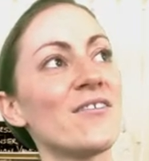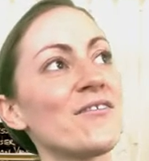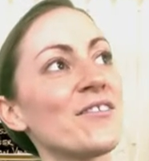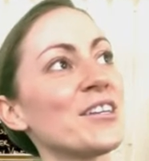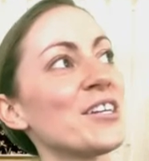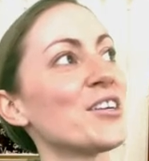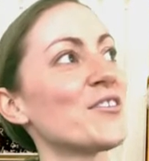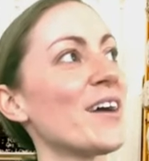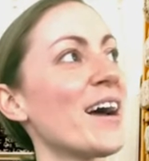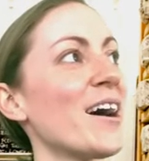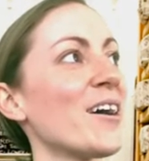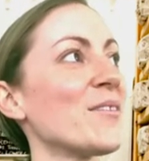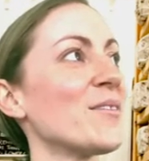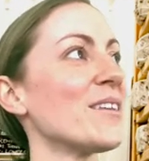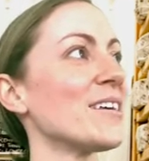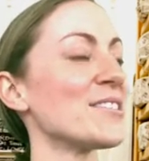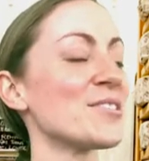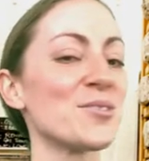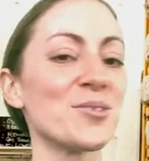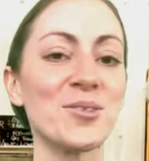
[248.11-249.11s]
flit
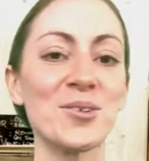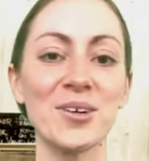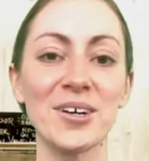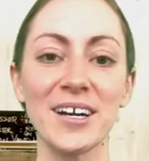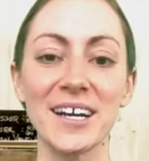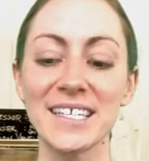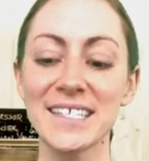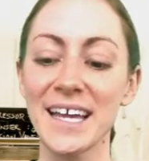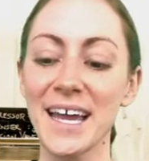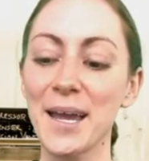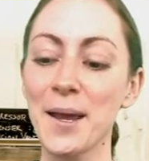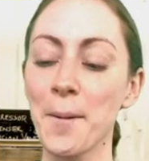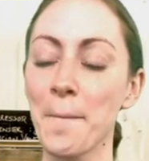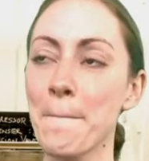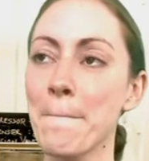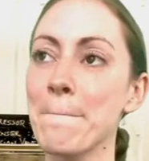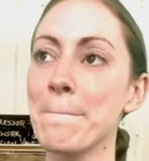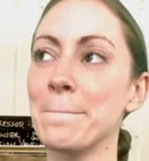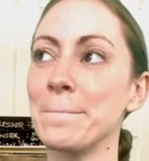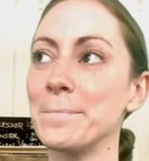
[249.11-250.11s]
around the store
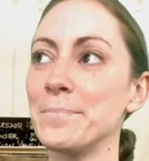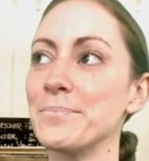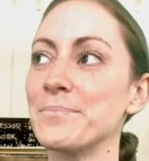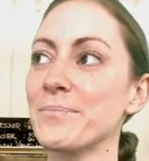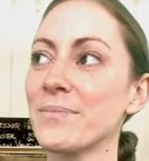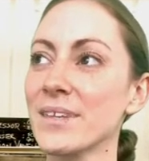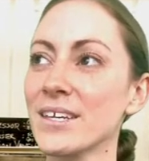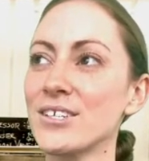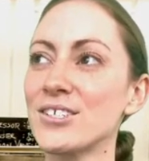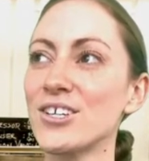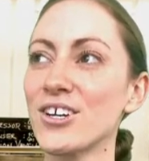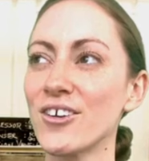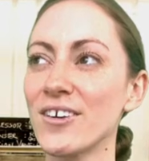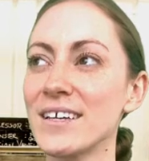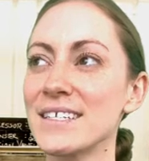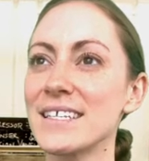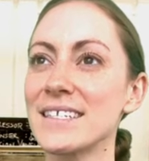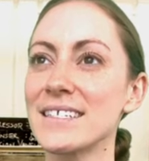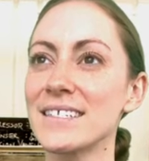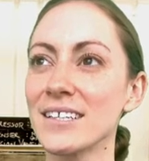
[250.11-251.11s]
saying,
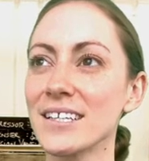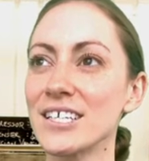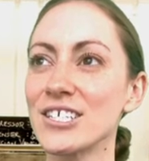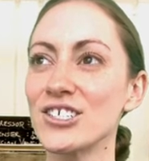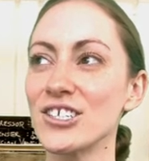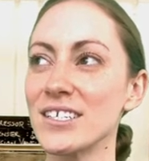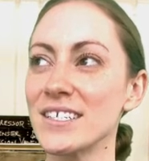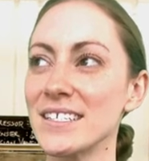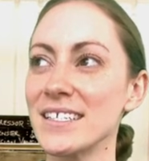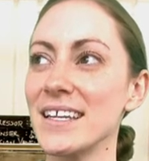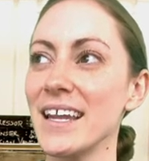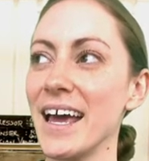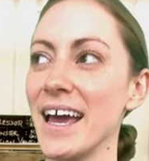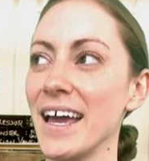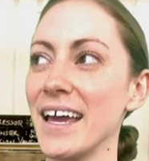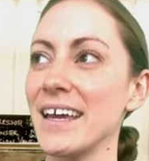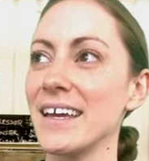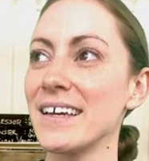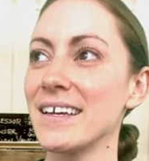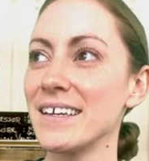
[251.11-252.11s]
Duris is delicious
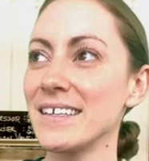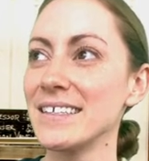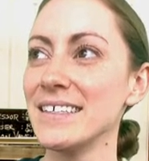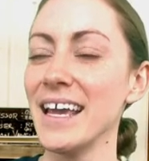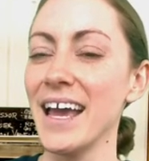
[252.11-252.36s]
today.